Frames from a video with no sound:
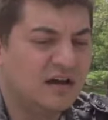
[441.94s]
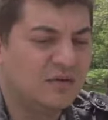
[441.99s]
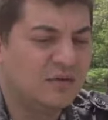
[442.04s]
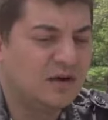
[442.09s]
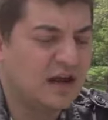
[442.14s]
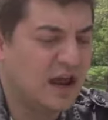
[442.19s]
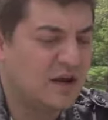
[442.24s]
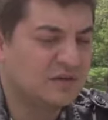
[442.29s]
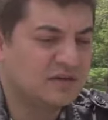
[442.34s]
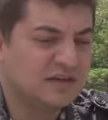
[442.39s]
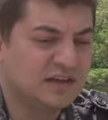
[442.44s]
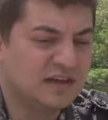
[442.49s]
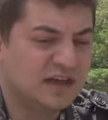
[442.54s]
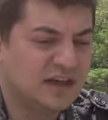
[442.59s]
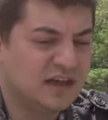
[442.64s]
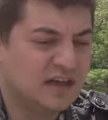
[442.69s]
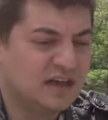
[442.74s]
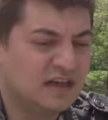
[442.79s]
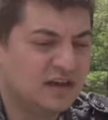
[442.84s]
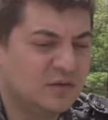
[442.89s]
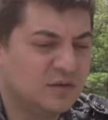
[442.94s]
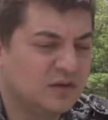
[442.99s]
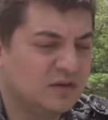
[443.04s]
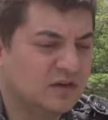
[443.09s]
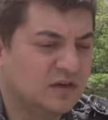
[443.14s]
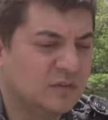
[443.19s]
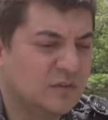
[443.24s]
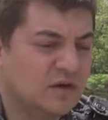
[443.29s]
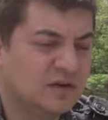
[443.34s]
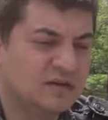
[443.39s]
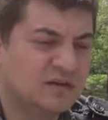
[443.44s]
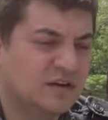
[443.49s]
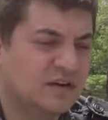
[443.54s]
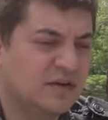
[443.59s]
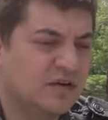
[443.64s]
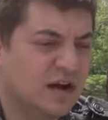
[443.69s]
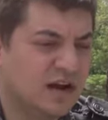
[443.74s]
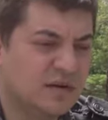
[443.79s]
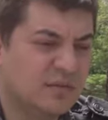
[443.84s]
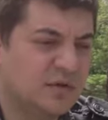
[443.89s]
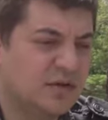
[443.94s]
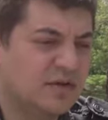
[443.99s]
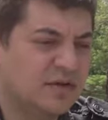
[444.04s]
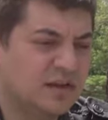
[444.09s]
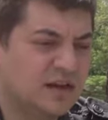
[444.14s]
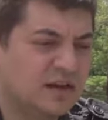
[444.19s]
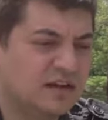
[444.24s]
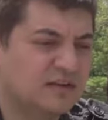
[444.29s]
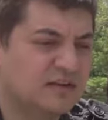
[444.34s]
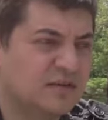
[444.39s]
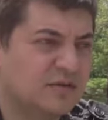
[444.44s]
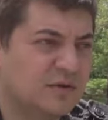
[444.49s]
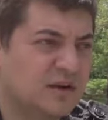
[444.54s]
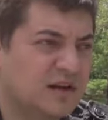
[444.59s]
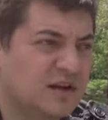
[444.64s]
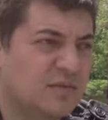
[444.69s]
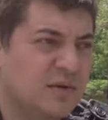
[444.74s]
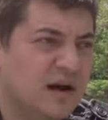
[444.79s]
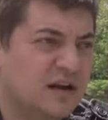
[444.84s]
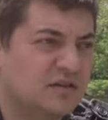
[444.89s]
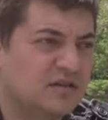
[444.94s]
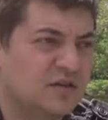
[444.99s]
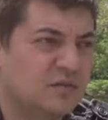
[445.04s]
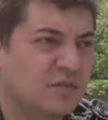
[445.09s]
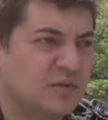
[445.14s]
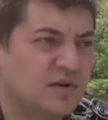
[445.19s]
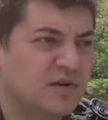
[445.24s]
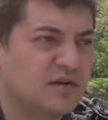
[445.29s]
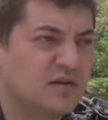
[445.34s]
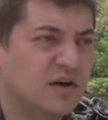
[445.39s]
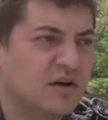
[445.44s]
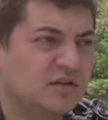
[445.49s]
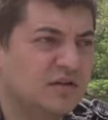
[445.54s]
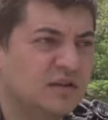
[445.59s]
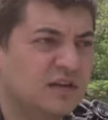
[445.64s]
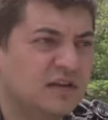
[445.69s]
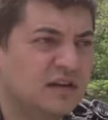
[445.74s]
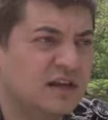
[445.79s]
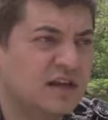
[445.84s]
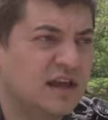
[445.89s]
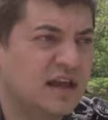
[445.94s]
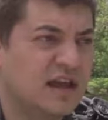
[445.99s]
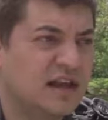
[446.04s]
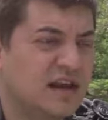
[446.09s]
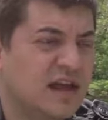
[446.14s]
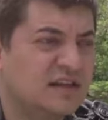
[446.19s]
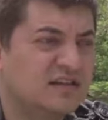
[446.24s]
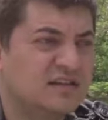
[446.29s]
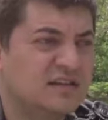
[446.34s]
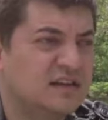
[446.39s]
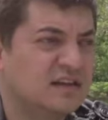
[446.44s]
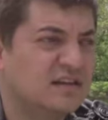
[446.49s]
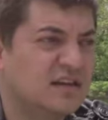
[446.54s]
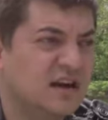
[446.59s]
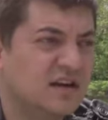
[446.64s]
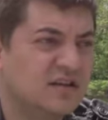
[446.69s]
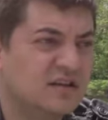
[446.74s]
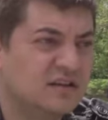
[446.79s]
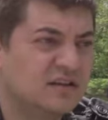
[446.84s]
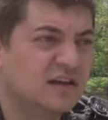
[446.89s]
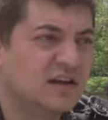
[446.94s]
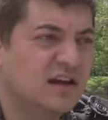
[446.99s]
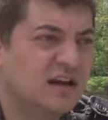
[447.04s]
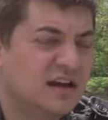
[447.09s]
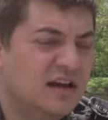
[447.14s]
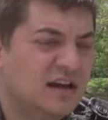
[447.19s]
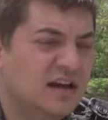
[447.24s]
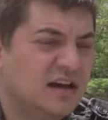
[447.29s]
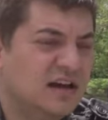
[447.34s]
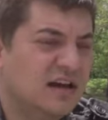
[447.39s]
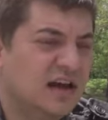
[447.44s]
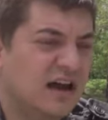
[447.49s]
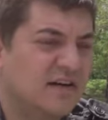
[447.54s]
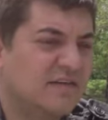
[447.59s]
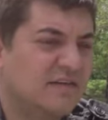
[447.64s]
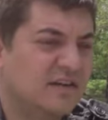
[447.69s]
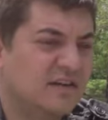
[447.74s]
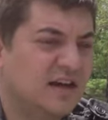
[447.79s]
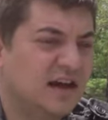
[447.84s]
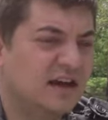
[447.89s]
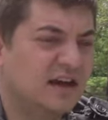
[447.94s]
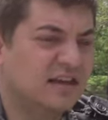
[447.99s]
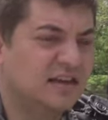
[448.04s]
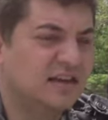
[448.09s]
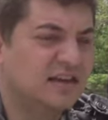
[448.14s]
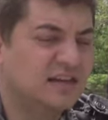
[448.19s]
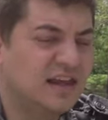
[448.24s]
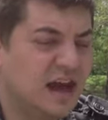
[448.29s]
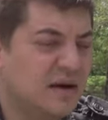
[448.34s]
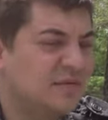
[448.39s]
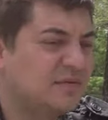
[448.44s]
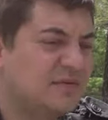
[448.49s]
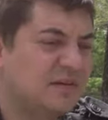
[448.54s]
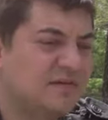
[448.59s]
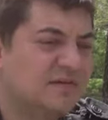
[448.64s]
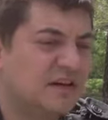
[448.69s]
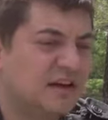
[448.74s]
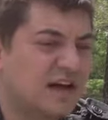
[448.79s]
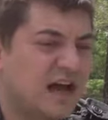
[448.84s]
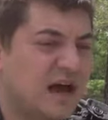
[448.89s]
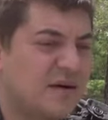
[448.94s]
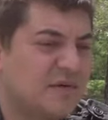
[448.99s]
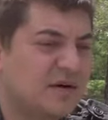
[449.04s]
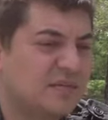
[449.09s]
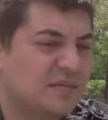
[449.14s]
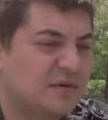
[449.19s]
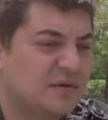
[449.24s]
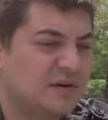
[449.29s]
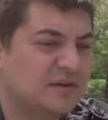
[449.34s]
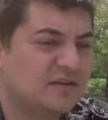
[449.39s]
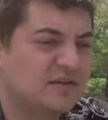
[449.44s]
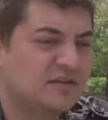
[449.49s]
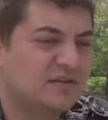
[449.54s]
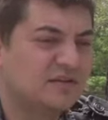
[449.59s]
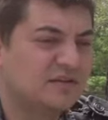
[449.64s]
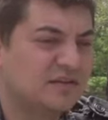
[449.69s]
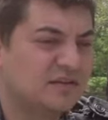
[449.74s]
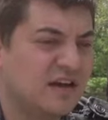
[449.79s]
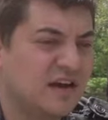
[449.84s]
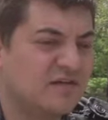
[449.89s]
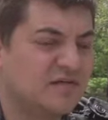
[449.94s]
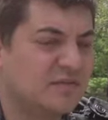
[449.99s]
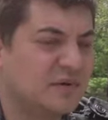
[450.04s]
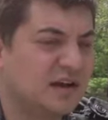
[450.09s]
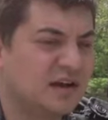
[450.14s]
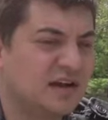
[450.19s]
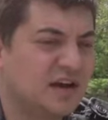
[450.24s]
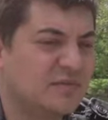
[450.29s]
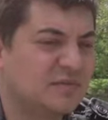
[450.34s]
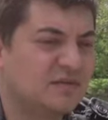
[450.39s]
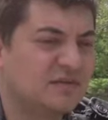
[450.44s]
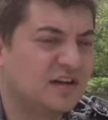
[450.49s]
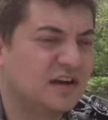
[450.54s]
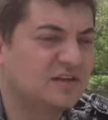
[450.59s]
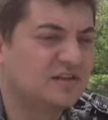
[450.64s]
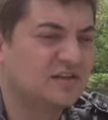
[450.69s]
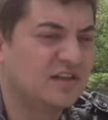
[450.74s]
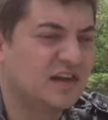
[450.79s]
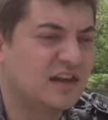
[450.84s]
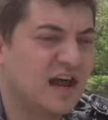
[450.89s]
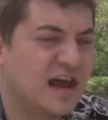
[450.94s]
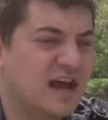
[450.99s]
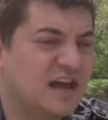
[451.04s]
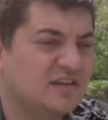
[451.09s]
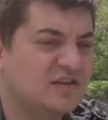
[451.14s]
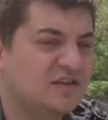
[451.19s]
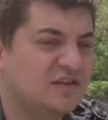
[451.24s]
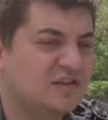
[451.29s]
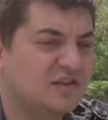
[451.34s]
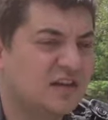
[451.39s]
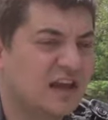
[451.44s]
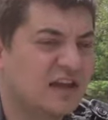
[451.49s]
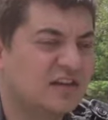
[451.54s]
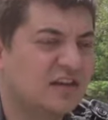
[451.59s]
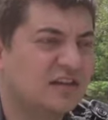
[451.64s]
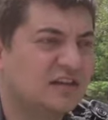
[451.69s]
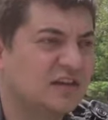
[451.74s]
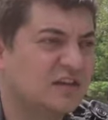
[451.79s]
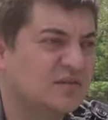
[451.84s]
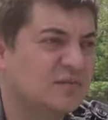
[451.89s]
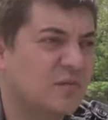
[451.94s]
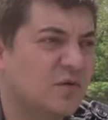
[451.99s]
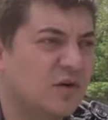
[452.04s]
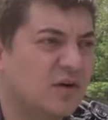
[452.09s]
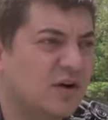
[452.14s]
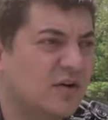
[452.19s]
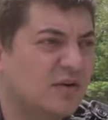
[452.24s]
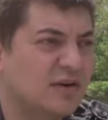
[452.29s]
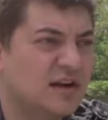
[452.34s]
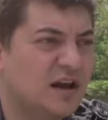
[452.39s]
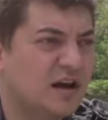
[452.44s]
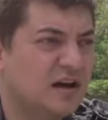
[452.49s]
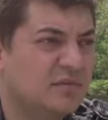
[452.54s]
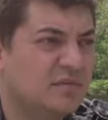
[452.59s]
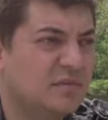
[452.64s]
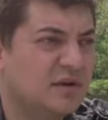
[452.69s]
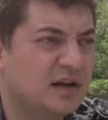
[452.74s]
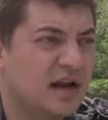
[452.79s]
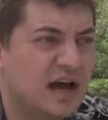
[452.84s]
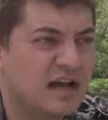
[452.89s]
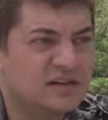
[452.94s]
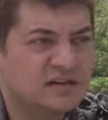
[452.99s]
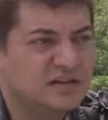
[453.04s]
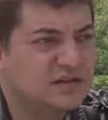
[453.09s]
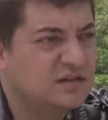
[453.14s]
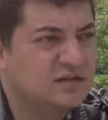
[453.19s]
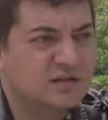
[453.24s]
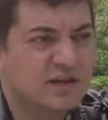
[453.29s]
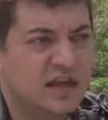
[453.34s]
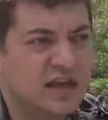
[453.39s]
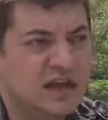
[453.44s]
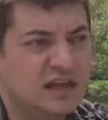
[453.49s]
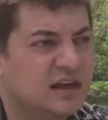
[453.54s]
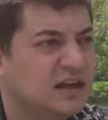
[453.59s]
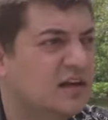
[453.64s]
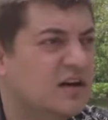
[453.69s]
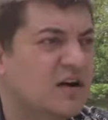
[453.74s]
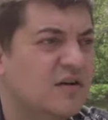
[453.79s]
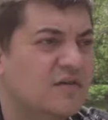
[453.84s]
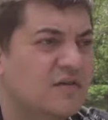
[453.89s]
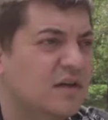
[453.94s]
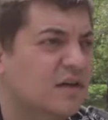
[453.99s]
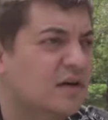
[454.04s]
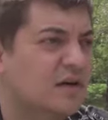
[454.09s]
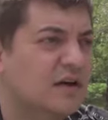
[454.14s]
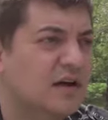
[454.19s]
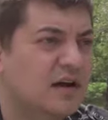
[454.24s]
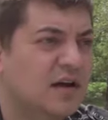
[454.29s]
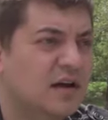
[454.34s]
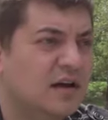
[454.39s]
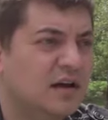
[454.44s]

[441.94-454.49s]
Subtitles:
When I was a kid, it was the most incredible thing to read about superheroes, and as an adult, I feel like the depth of the comic books have become such that I understand that there's more going on, but I still can't get over